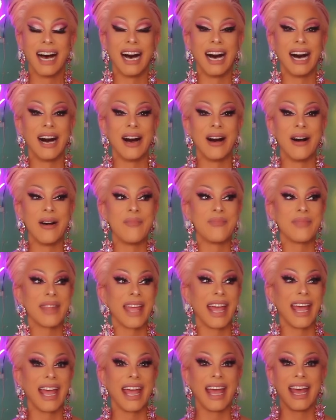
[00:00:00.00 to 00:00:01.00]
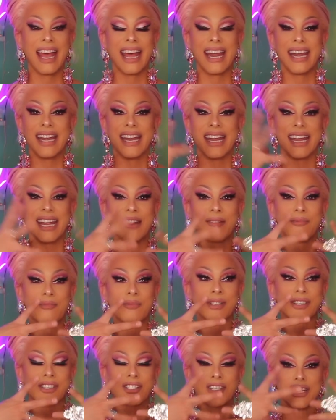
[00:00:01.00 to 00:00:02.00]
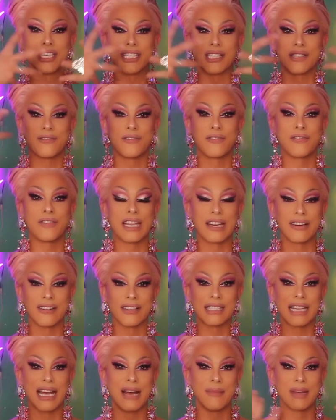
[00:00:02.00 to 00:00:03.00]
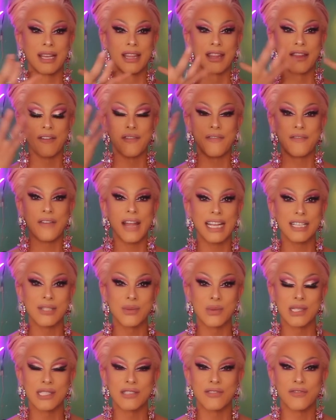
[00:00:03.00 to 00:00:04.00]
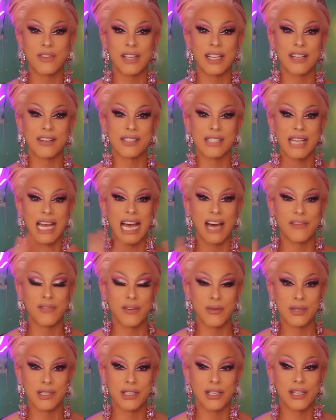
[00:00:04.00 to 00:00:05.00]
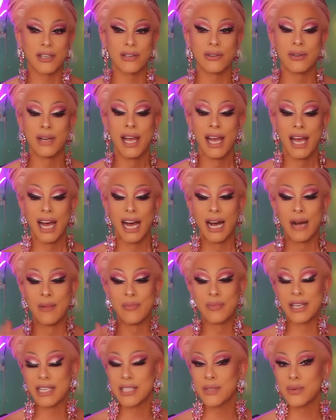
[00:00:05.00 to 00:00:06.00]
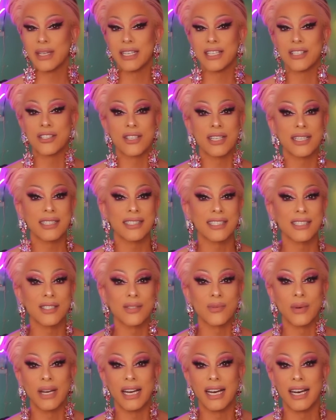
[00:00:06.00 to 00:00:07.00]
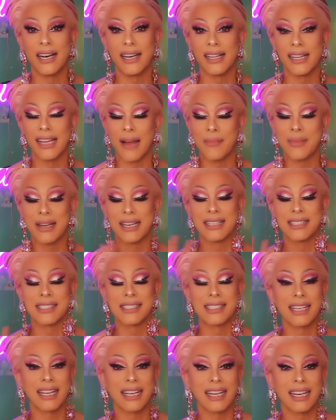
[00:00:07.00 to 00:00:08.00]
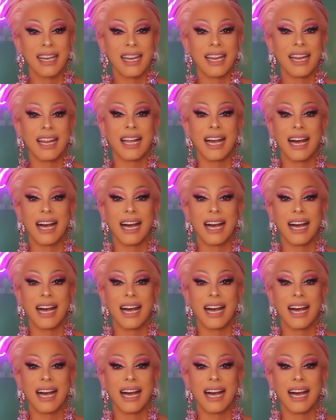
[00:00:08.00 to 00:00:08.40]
And it was just fierce. I mean, the face was fierce. The outfit was cute. This one is just as well. I mean, it's sickening.